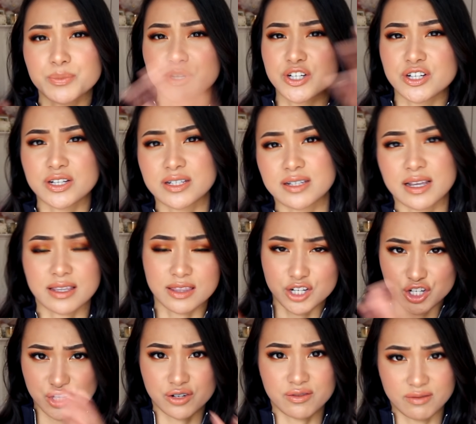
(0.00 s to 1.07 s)
but she's like the
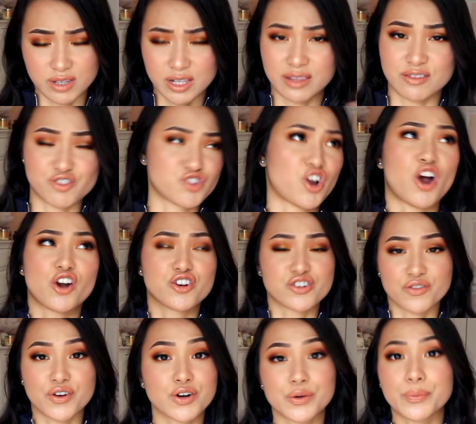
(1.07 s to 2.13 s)
charge
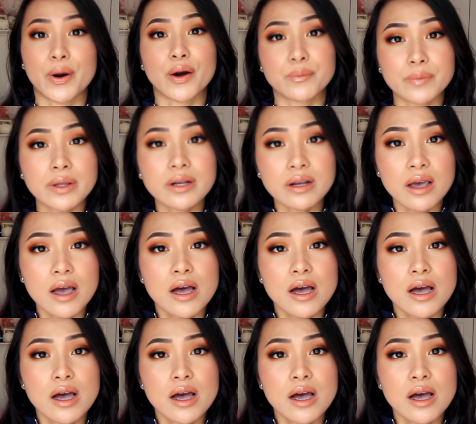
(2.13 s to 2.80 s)
of her department.